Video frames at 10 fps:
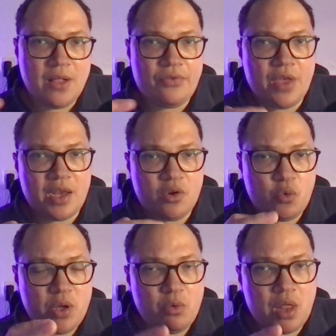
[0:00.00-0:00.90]
then
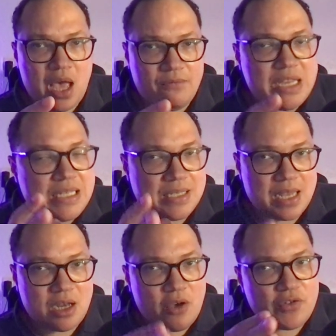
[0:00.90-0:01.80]
we will have a
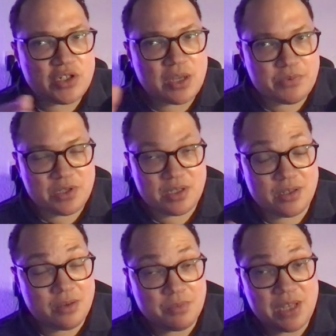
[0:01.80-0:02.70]
set of
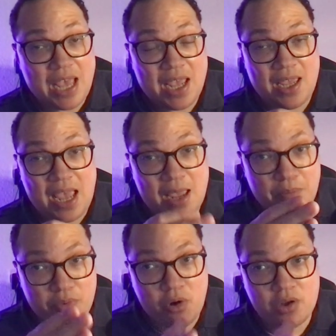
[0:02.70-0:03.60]
subsystems, a
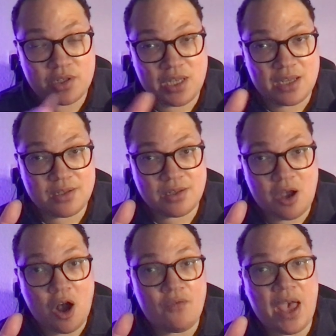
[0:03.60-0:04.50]
process
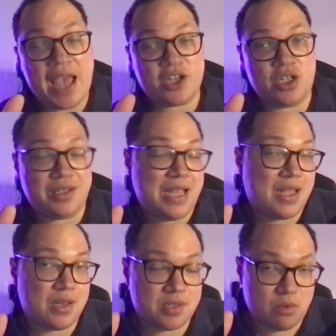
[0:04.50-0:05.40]
of actually
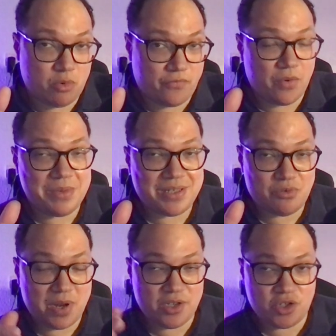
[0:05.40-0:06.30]
taking someone from a
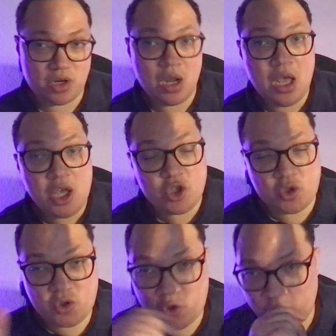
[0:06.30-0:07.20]
stranger
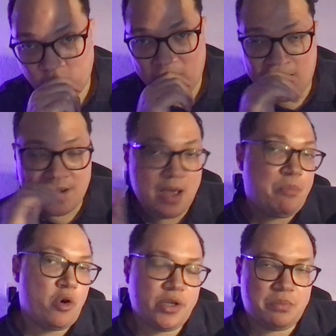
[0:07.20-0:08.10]
to an
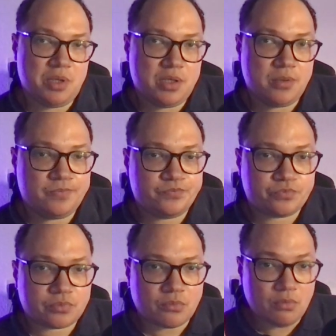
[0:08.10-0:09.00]
appointment.
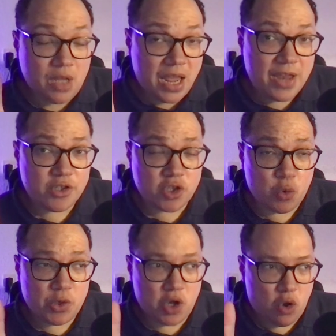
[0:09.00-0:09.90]
And so
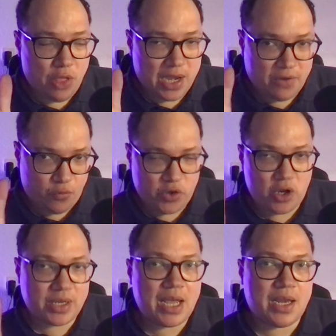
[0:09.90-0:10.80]
we know that if
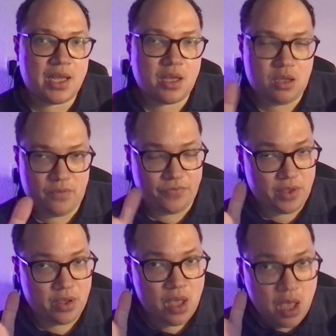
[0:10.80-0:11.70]

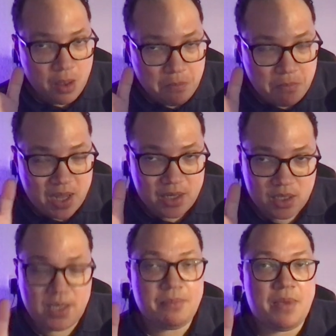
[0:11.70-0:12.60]
the main
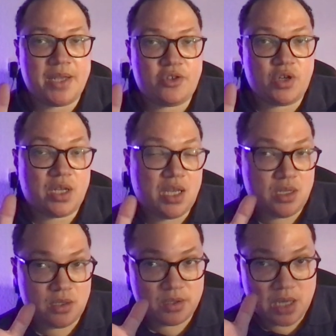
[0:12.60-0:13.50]
key metric
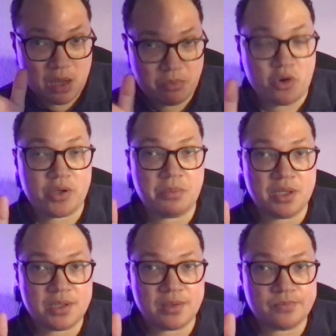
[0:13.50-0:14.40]
is appointments,